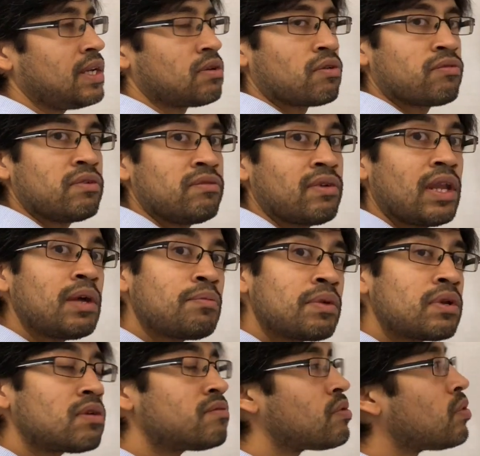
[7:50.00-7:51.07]
of development
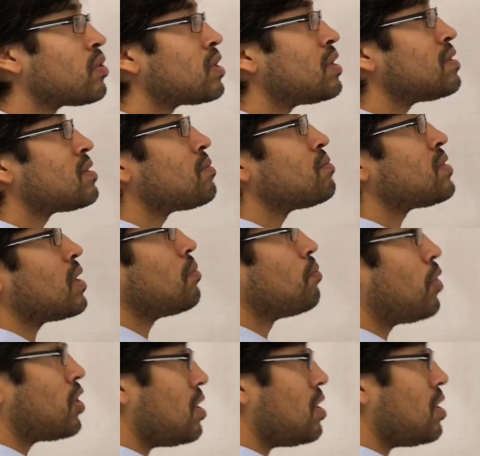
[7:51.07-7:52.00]
of organisms and body